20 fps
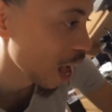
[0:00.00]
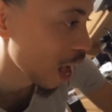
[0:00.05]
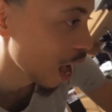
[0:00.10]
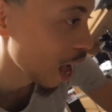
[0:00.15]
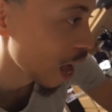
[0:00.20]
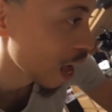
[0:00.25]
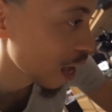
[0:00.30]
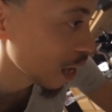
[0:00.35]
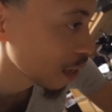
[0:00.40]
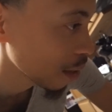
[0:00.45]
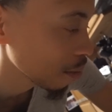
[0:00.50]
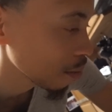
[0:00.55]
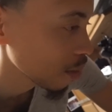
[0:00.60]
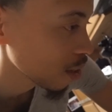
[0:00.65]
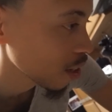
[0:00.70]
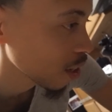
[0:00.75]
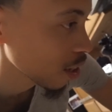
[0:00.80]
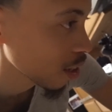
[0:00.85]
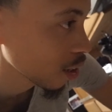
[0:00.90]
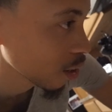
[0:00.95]
I'm
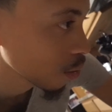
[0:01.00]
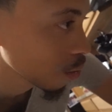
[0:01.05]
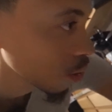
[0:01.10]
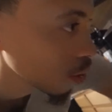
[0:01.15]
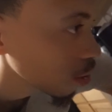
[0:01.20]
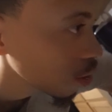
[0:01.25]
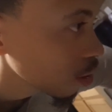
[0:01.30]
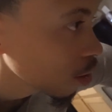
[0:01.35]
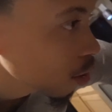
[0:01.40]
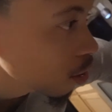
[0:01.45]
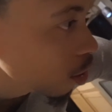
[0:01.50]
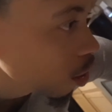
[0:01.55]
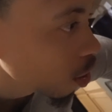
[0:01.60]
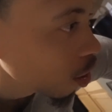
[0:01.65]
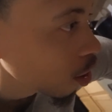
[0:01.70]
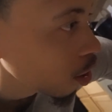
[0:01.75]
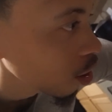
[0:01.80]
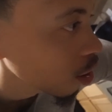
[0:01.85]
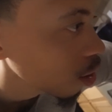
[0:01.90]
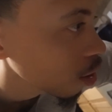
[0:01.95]
getting
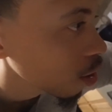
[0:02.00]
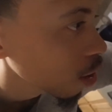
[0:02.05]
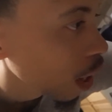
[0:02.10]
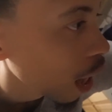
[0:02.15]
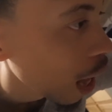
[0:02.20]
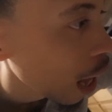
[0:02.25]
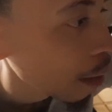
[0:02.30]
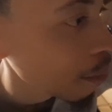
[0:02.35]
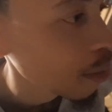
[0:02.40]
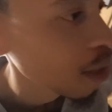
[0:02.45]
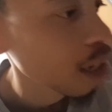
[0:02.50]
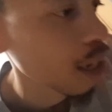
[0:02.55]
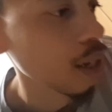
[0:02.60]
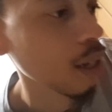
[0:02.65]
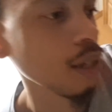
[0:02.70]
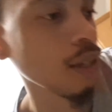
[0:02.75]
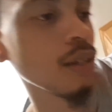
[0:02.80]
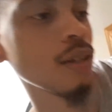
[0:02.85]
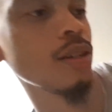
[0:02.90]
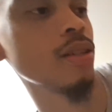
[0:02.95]
I'm
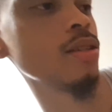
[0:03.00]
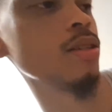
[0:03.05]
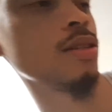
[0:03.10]
getting